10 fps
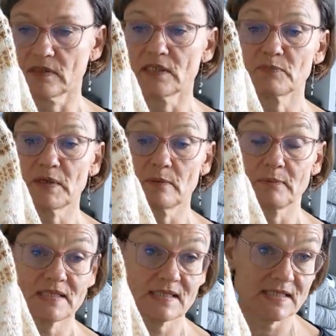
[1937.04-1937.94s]
it's been a
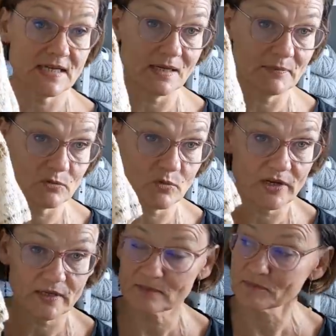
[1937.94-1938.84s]
busy time at
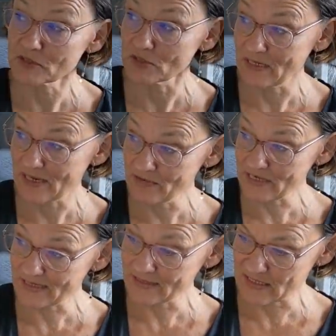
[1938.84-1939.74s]
work, so I haven't
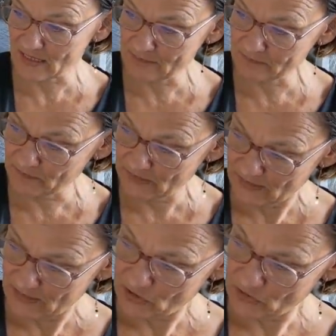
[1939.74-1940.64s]
had the time
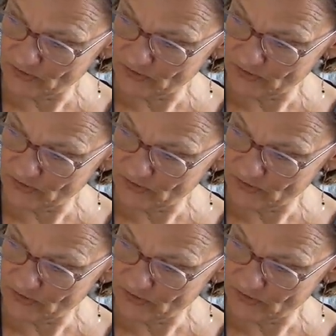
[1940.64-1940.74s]
to